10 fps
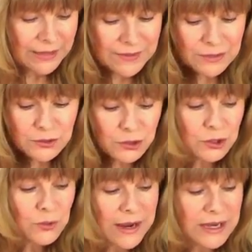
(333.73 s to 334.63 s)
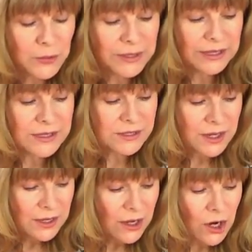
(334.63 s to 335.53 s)
And the other 2 dry ingredients
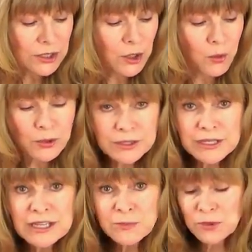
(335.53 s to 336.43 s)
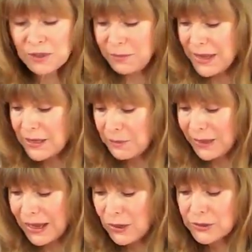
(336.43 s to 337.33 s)
are 1/4 teaspoon of baking
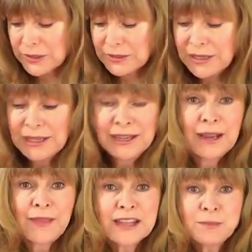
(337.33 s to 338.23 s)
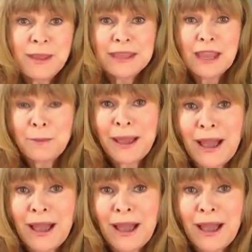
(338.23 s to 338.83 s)
powder. Now that's baking